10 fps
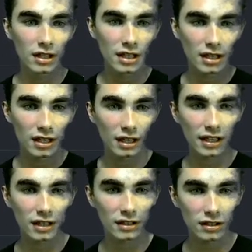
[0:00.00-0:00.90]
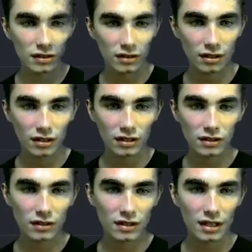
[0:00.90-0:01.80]
Again, this
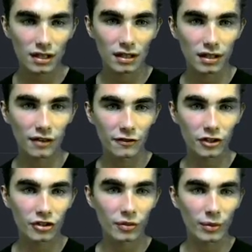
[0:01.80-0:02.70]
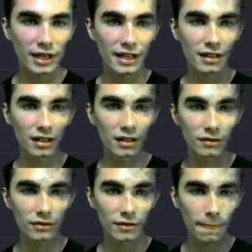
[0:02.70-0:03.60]
is a efficient way of
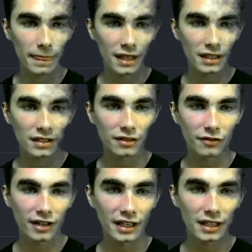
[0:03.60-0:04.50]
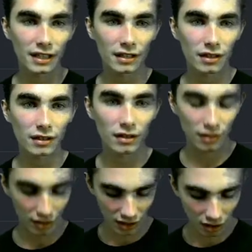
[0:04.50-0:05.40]
defining
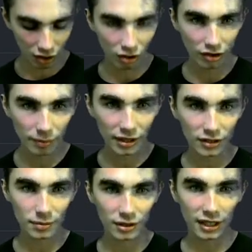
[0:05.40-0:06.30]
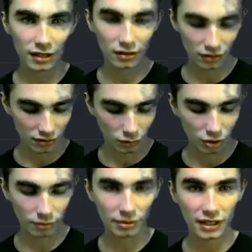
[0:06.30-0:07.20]
all the possible handlers in one
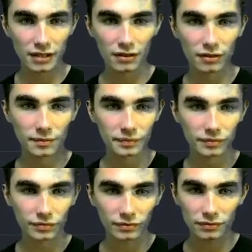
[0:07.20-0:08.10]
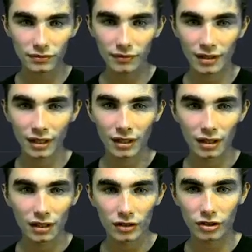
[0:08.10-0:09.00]
place.
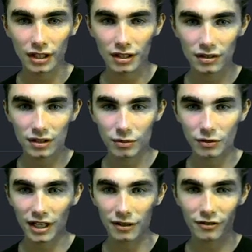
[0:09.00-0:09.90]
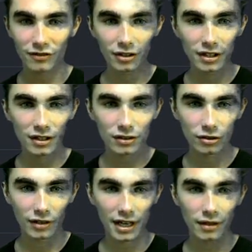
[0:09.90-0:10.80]
So now you can see we've kind of filled in this
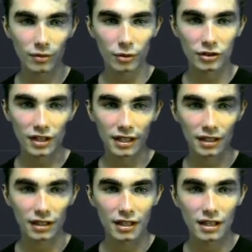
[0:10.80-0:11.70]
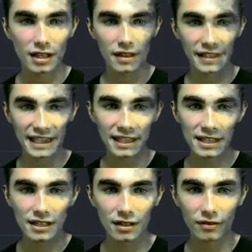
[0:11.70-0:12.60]
array. We're saying the
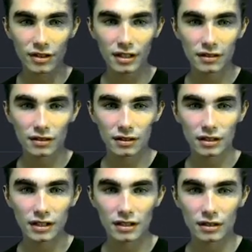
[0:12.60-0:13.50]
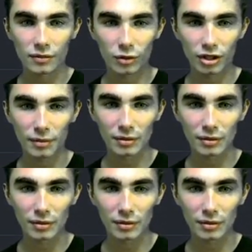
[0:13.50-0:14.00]
key of this, we're gonna be able to